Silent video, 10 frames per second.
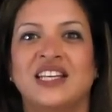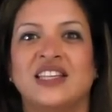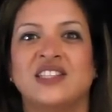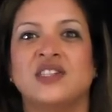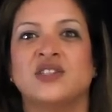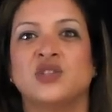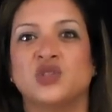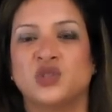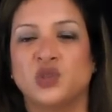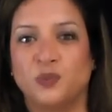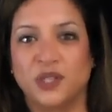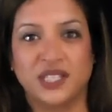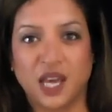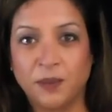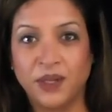This is the
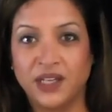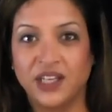suprascapular